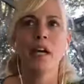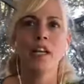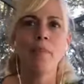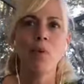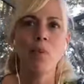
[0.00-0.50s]

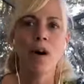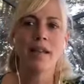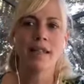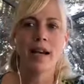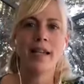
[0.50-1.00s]
Number
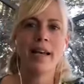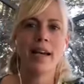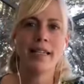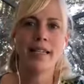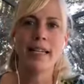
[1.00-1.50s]
one sign that
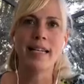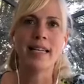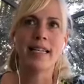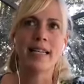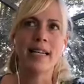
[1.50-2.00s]
I see
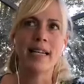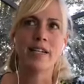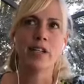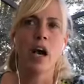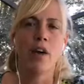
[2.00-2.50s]

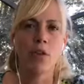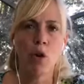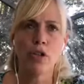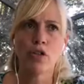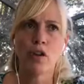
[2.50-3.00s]
is of
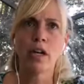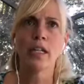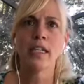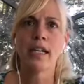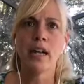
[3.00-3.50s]
course
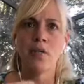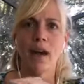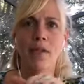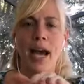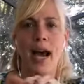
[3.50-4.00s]
struggling to get
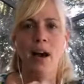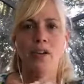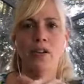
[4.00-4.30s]
around the house.